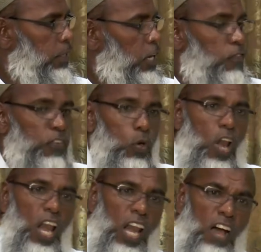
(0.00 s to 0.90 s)
If you
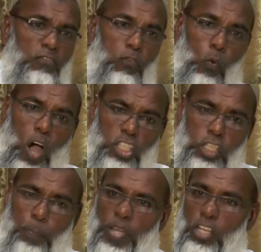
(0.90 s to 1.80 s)
love
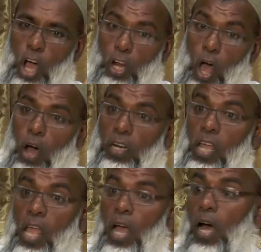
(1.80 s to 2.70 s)
worshiping your Lord,
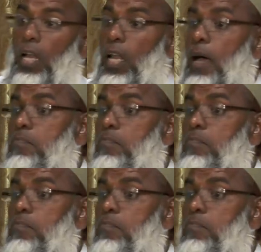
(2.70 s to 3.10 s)
Allah